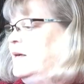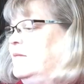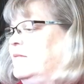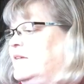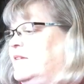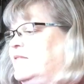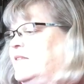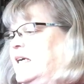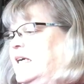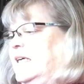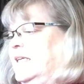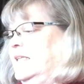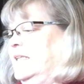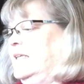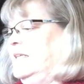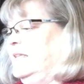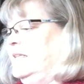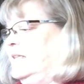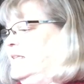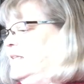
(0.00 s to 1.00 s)
we've got
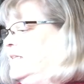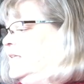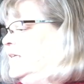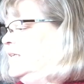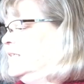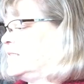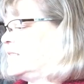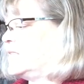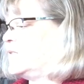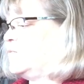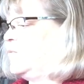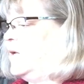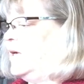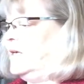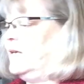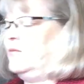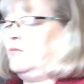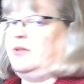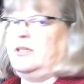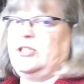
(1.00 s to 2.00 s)
this
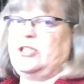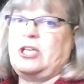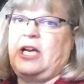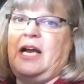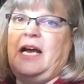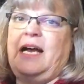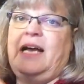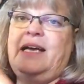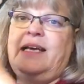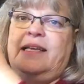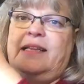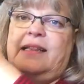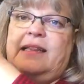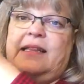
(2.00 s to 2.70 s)
one, which I